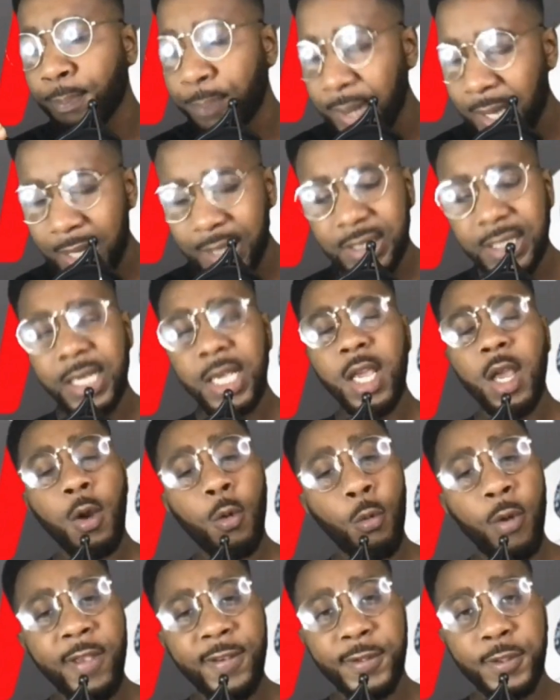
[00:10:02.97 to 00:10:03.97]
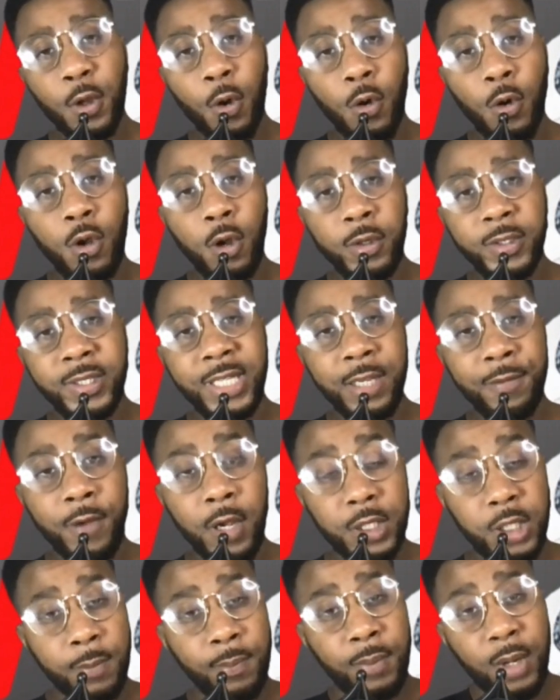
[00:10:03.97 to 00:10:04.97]
Bud with Stone Cold Steve
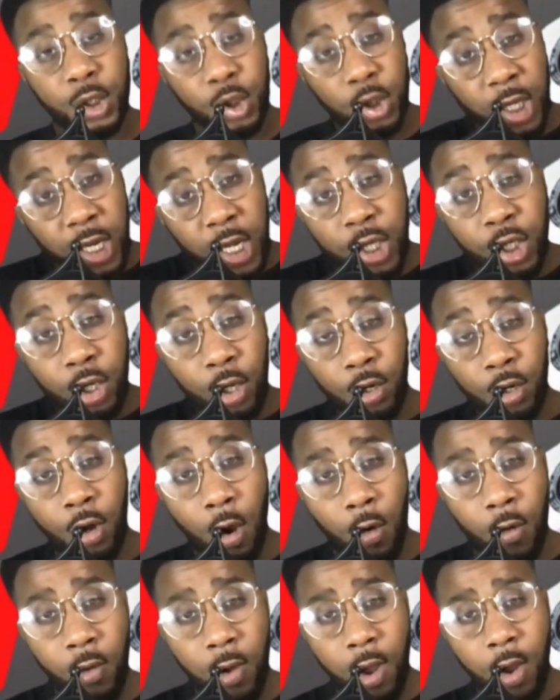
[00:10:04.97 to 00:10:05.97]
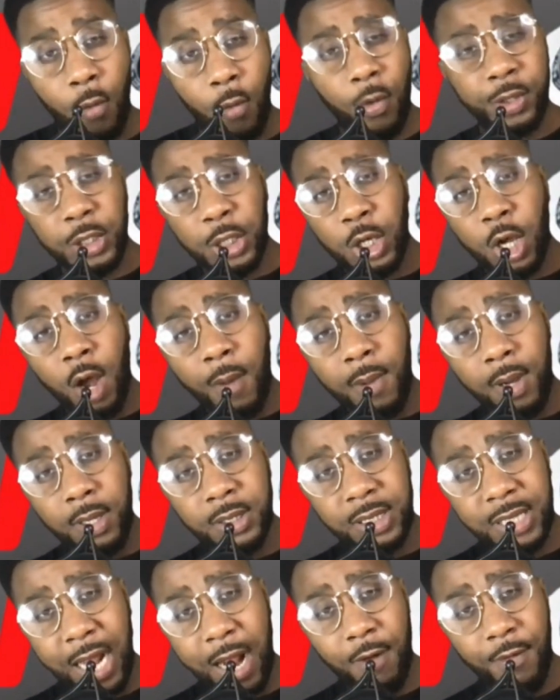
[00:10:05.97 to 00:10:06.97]
Austin. But didn't you know, when you come
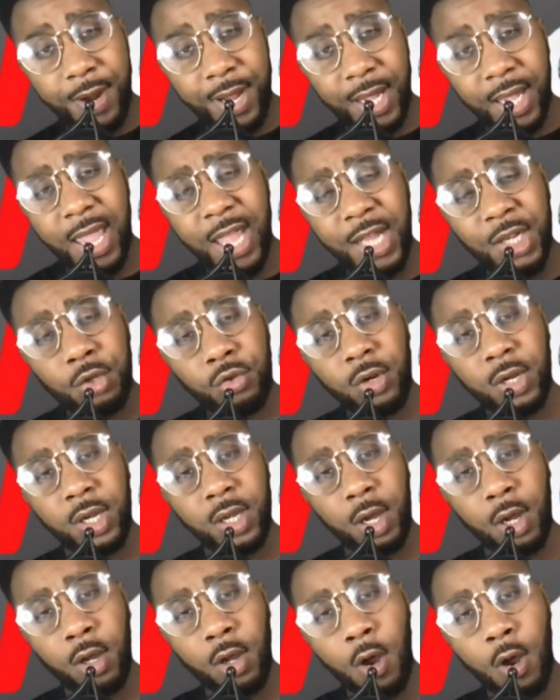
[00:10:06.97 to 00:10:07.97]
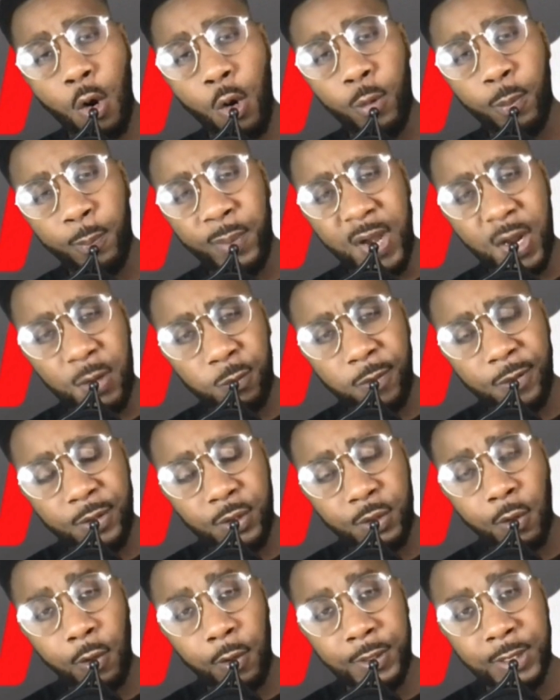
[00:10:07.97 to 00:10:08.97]
onto that ring and drink a cold Bud with
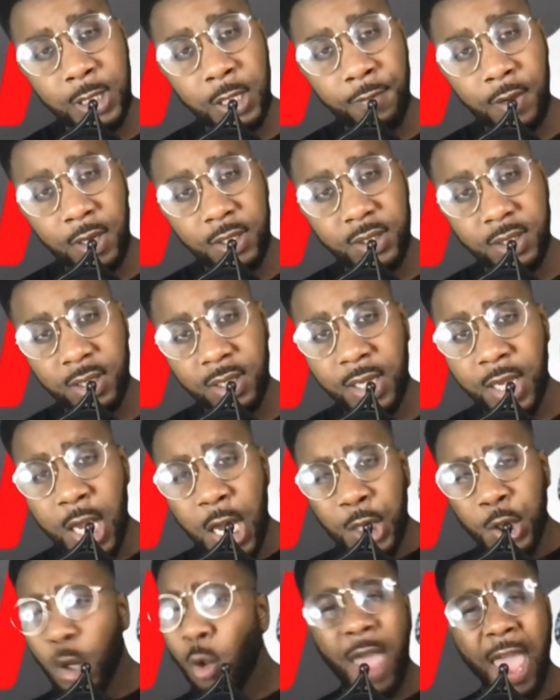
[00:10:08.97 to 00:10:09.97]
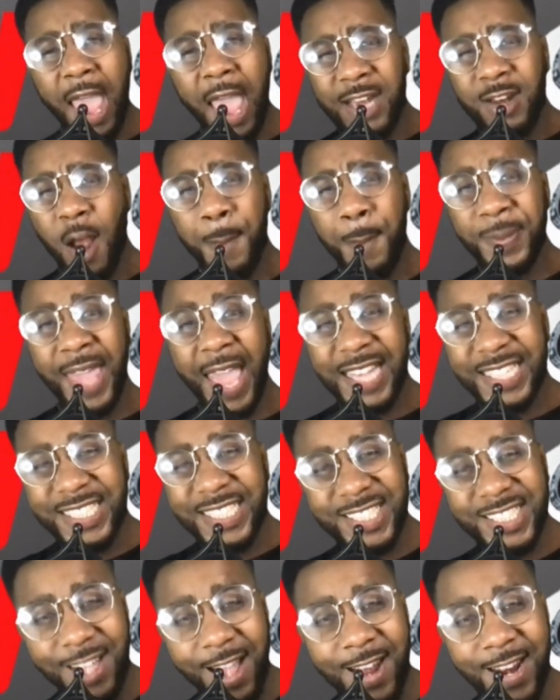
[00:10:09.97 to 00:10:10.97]
Stone Cold Steve Austin, you end up getting
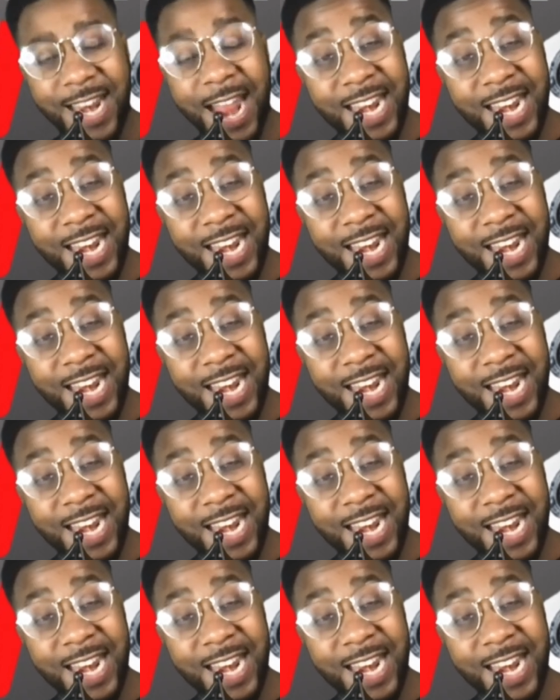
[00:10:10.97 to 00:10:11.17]
stunned.